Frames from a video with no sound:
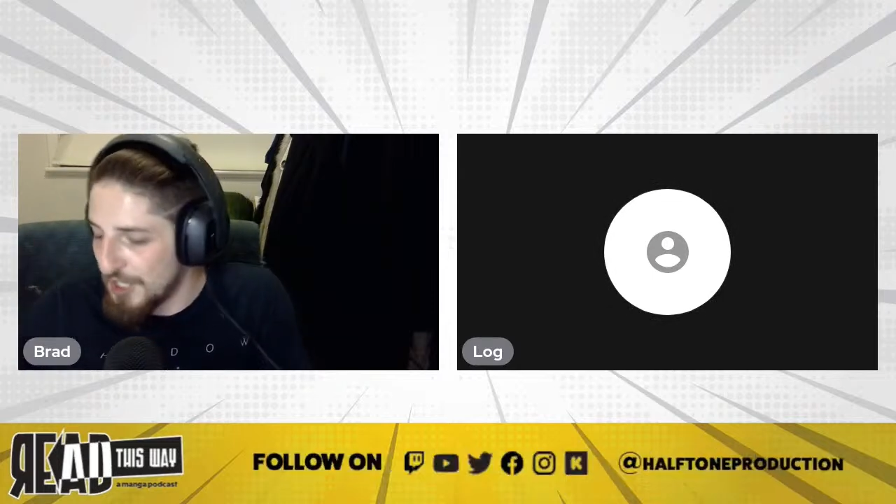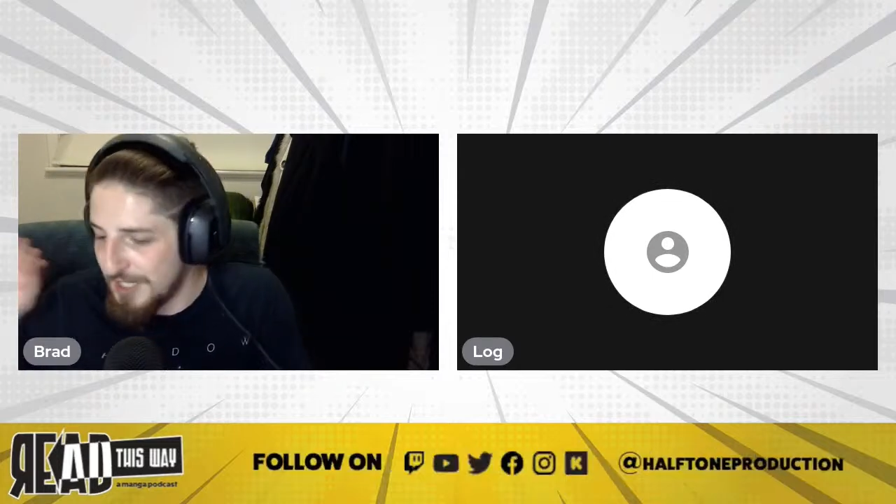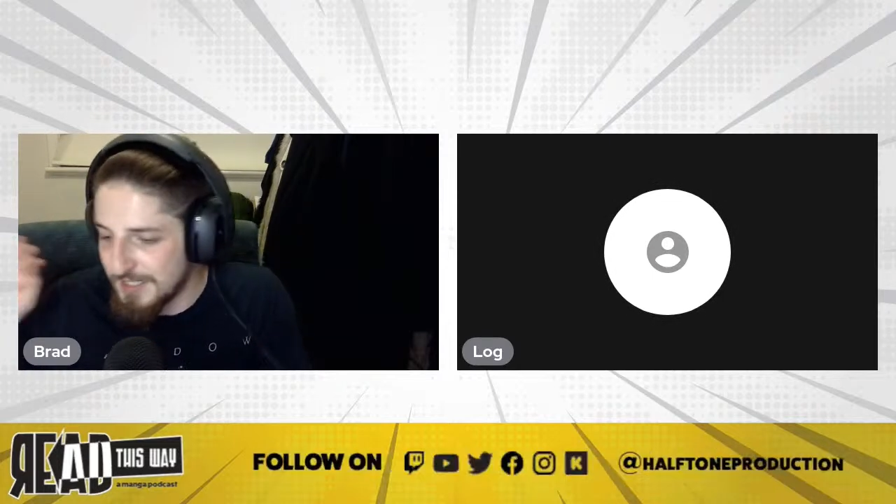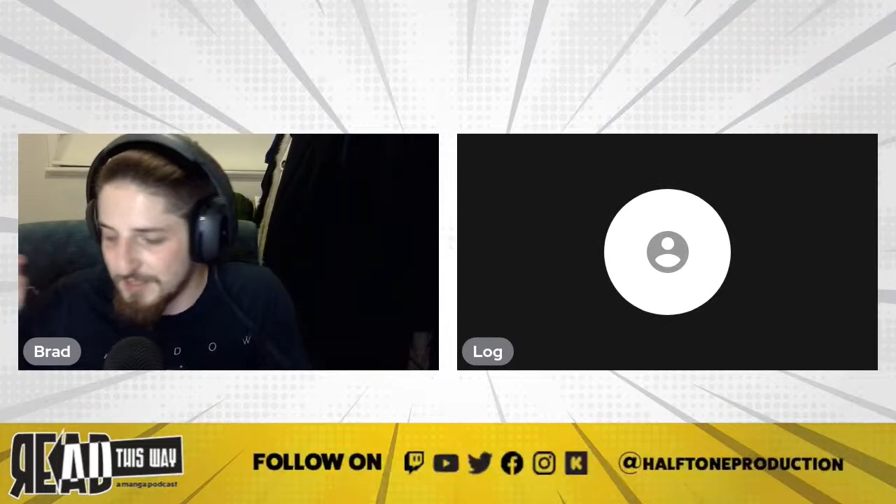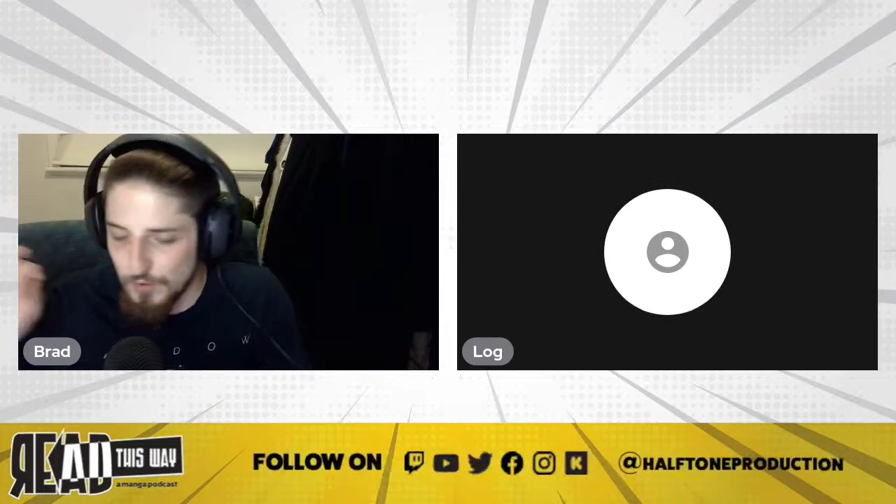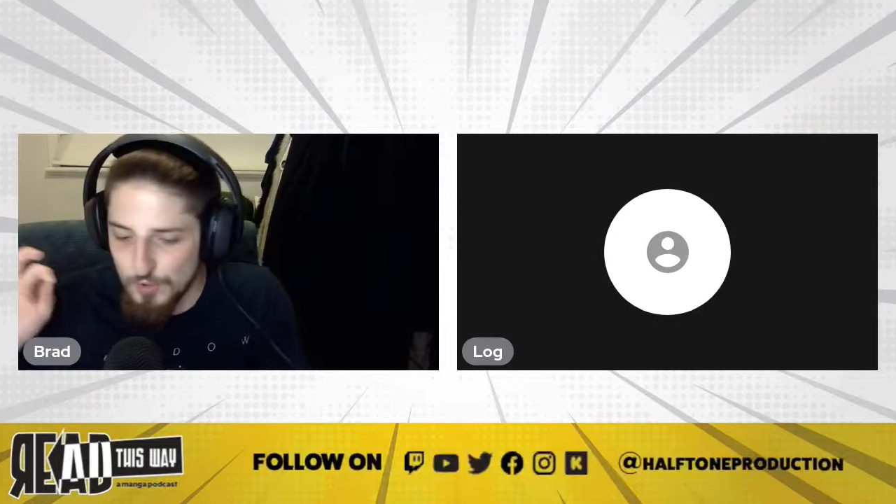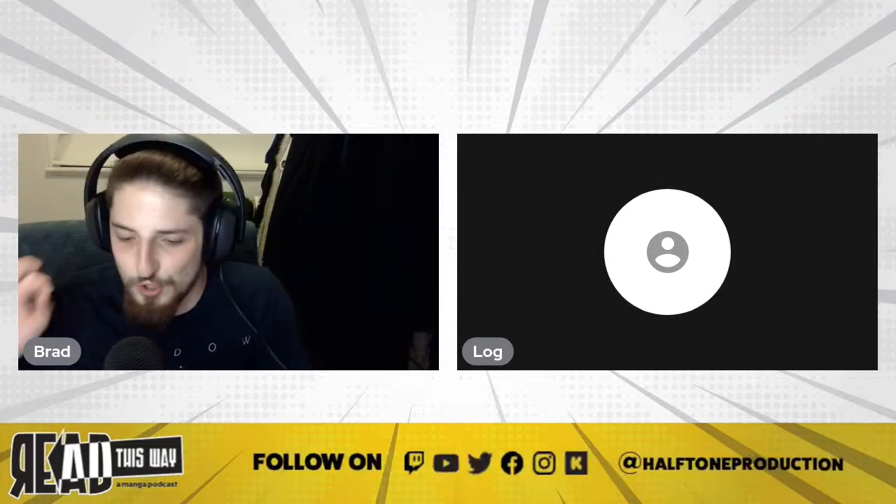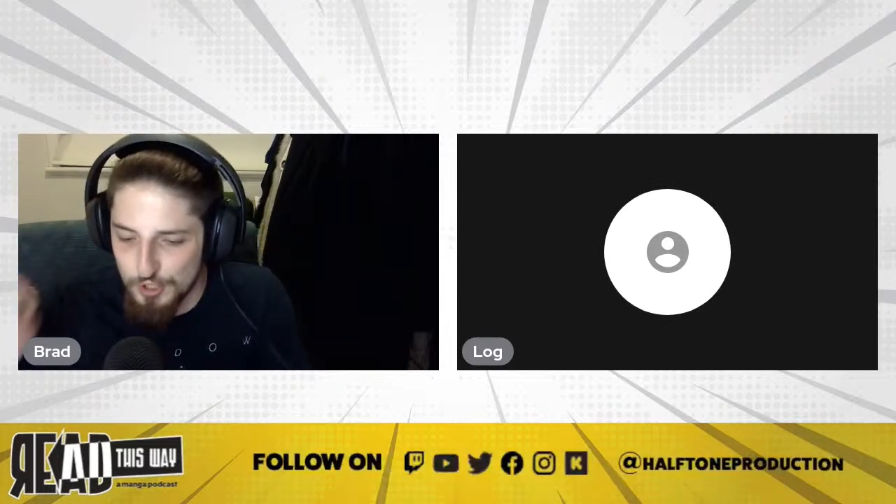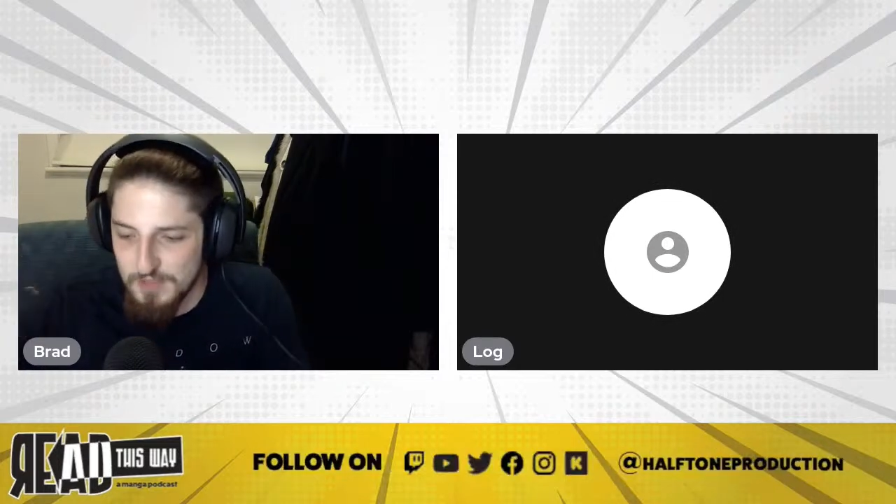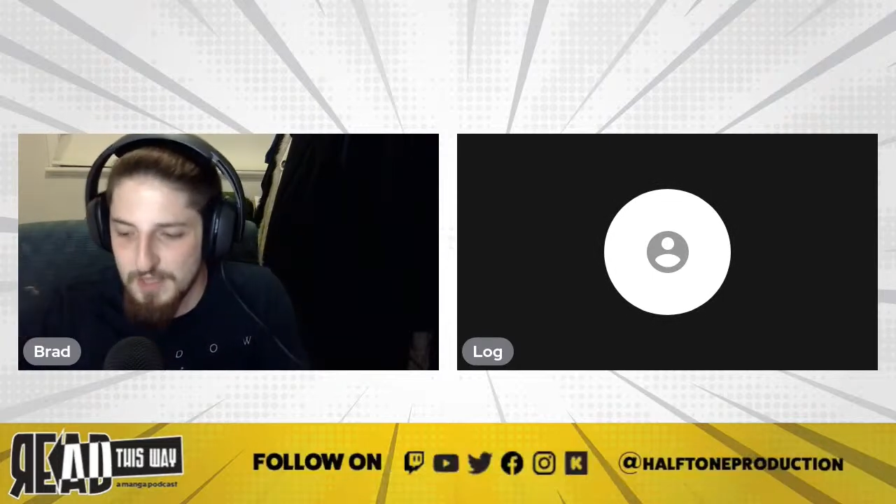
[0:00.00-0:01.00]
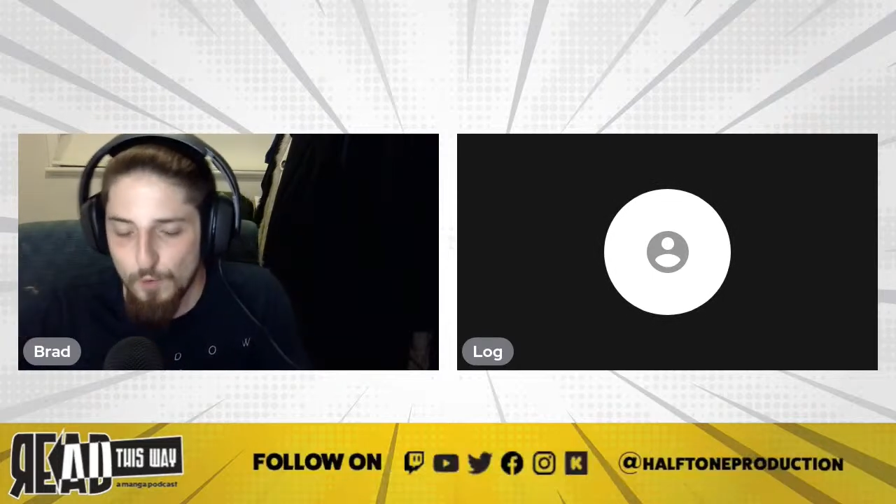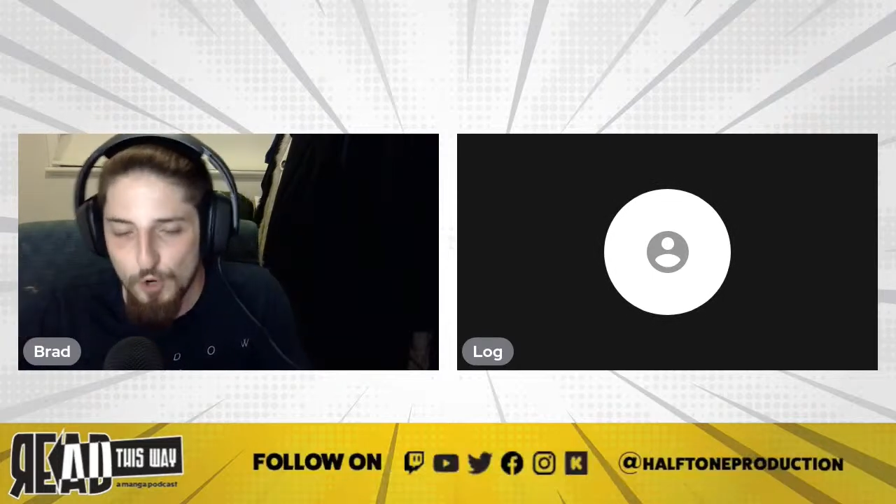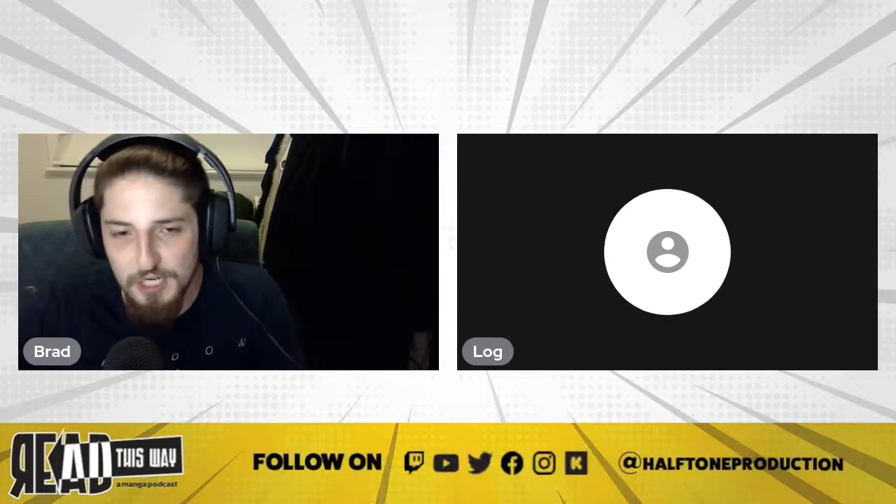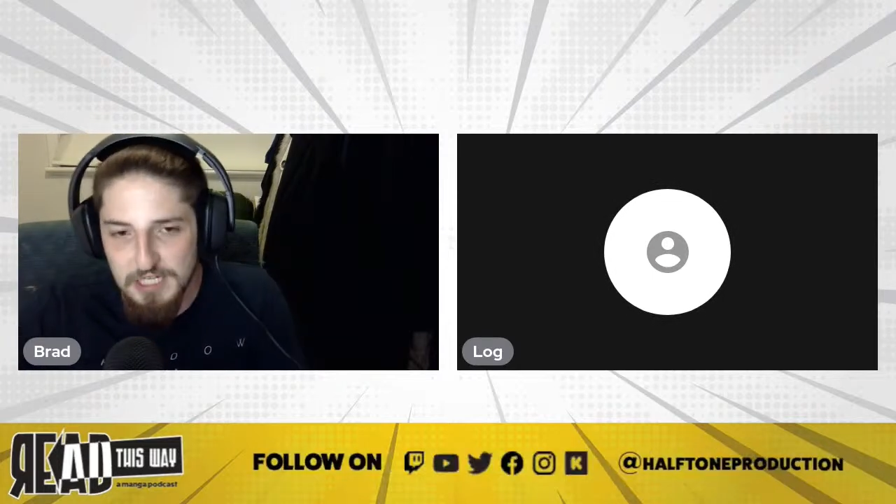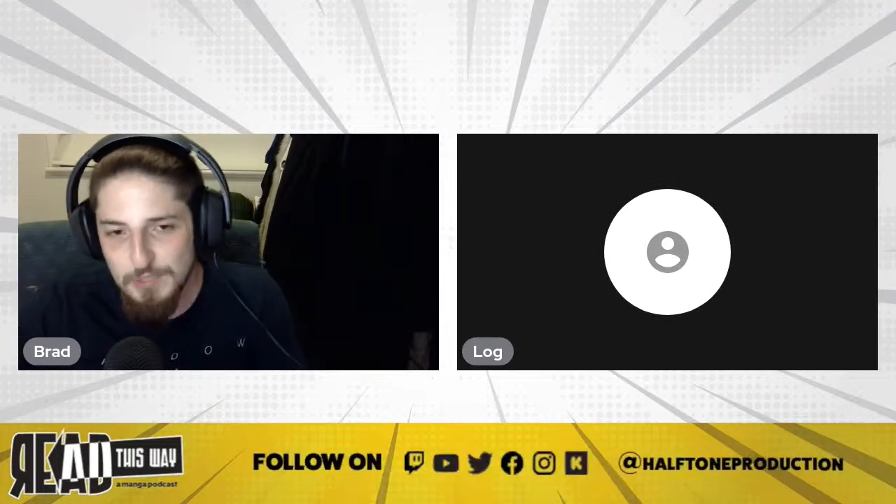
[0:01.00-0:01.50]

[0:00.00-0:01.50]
he's all good and they're working